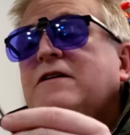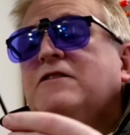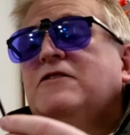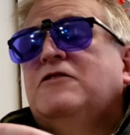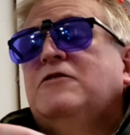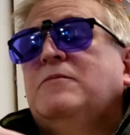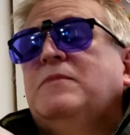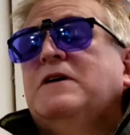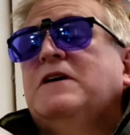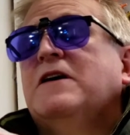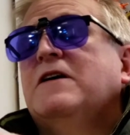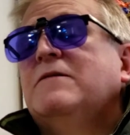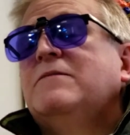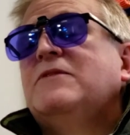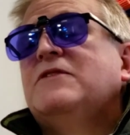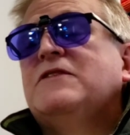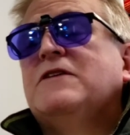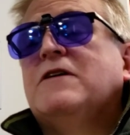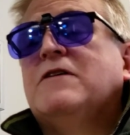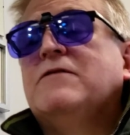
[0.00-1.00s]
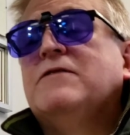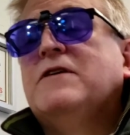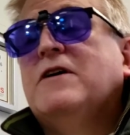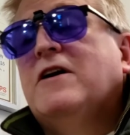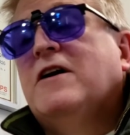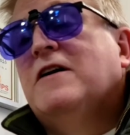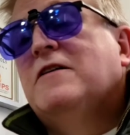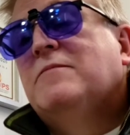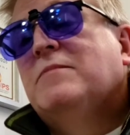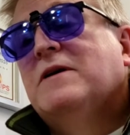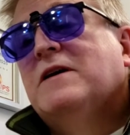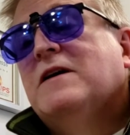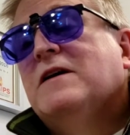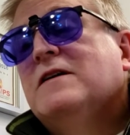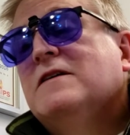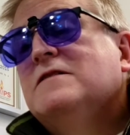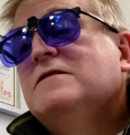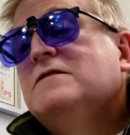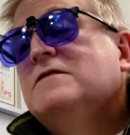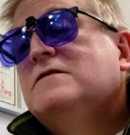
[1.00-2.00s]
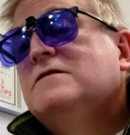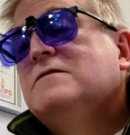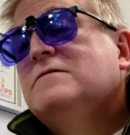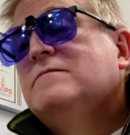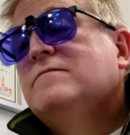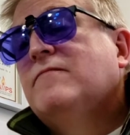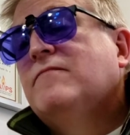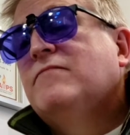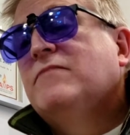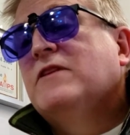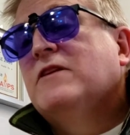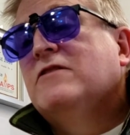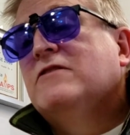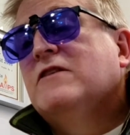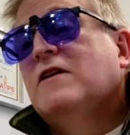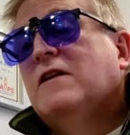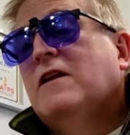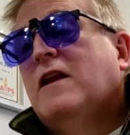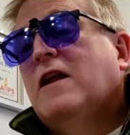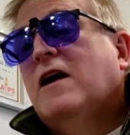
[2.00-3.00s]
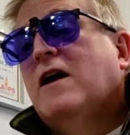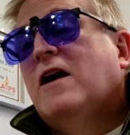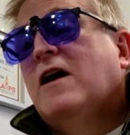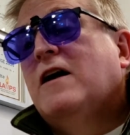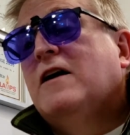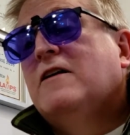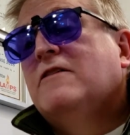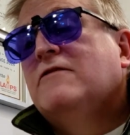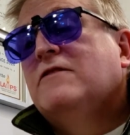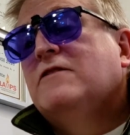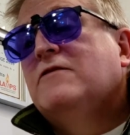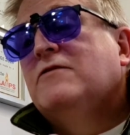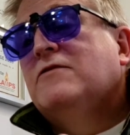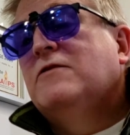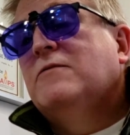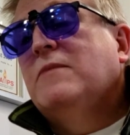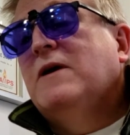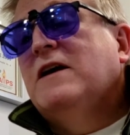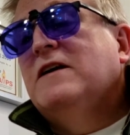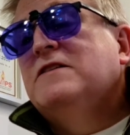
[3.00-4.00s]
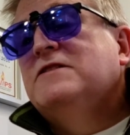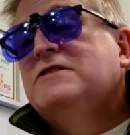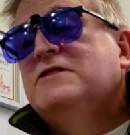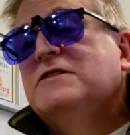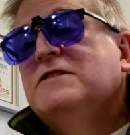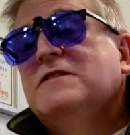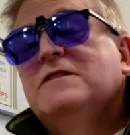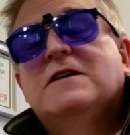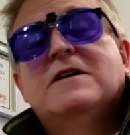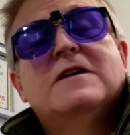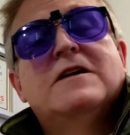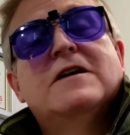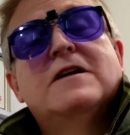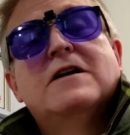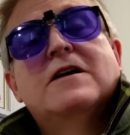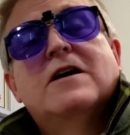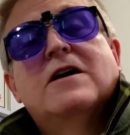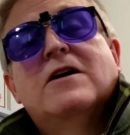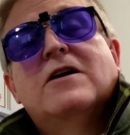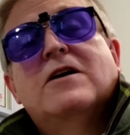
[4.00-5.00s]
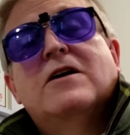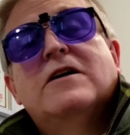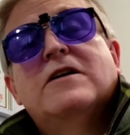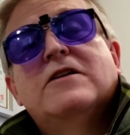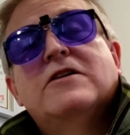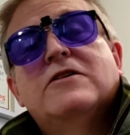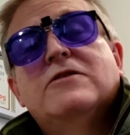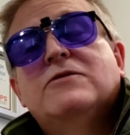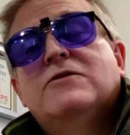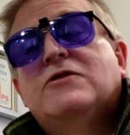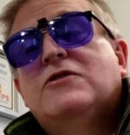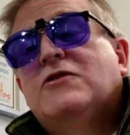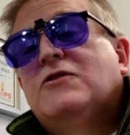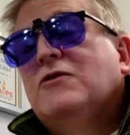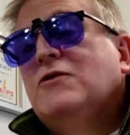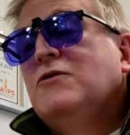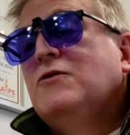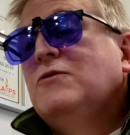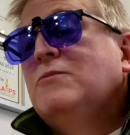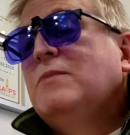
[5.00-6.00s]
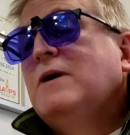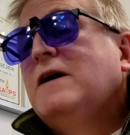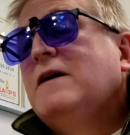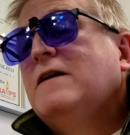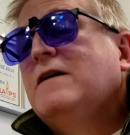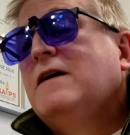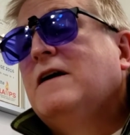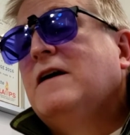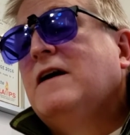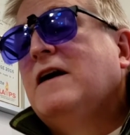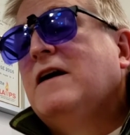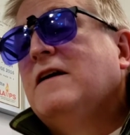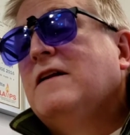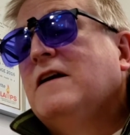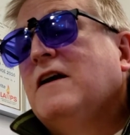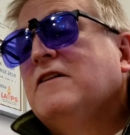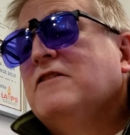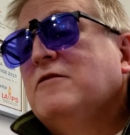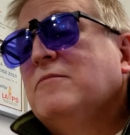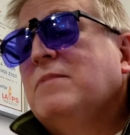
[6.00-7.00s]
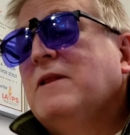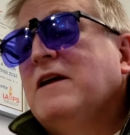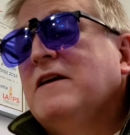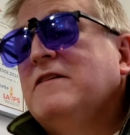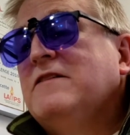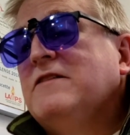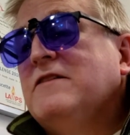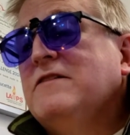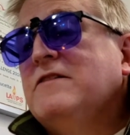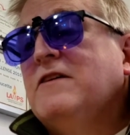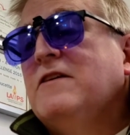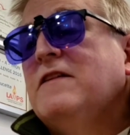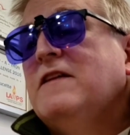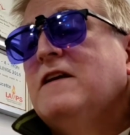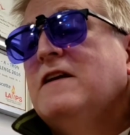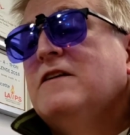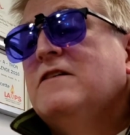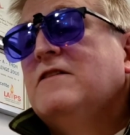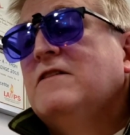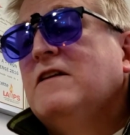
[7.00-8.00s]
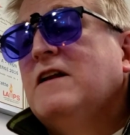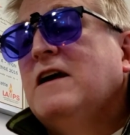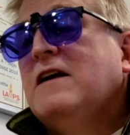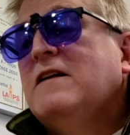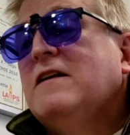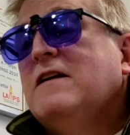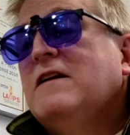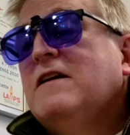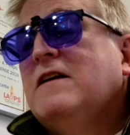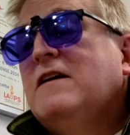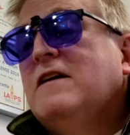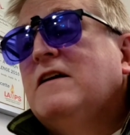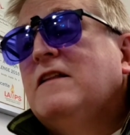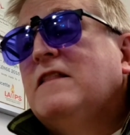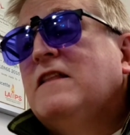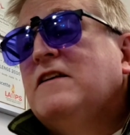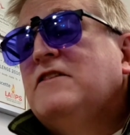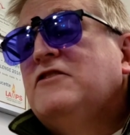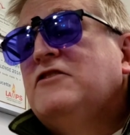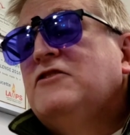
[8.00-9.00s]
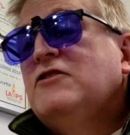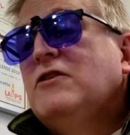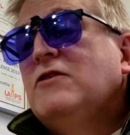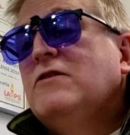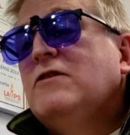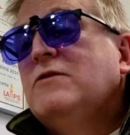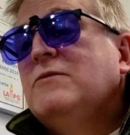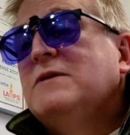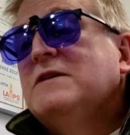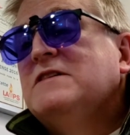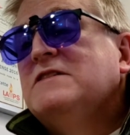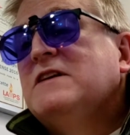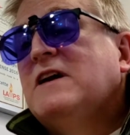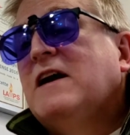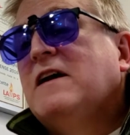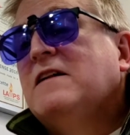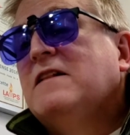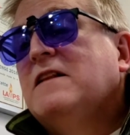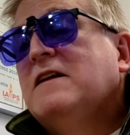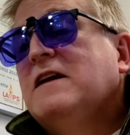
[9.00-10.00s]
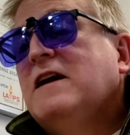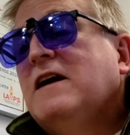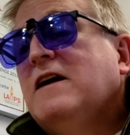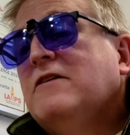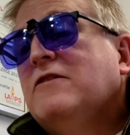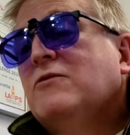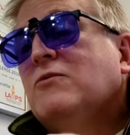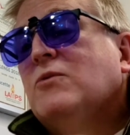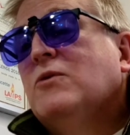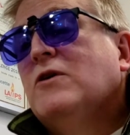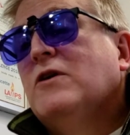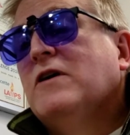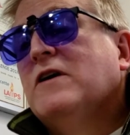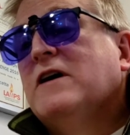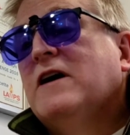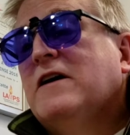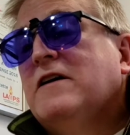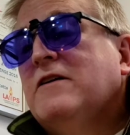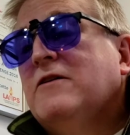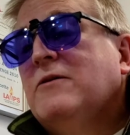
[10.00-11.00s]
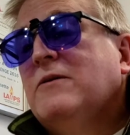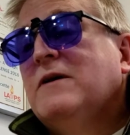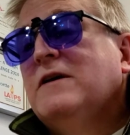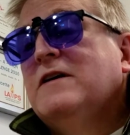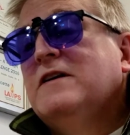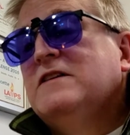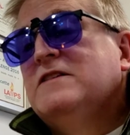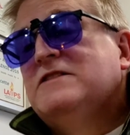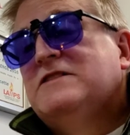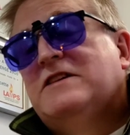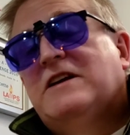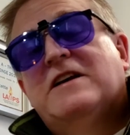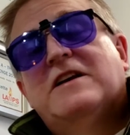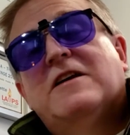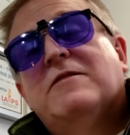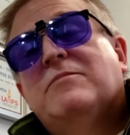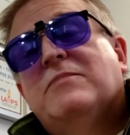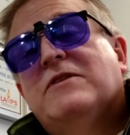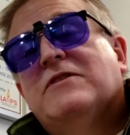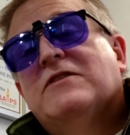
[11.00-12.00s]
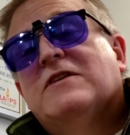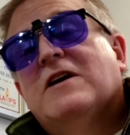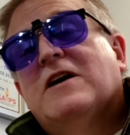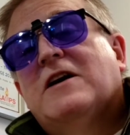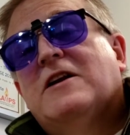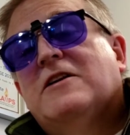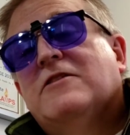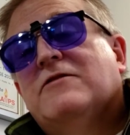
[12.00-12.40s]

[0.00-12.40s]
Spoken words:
to become self-taught because there's a lot of information on YouTube and other places on the internet that show you exactly how to work, how to set up this kind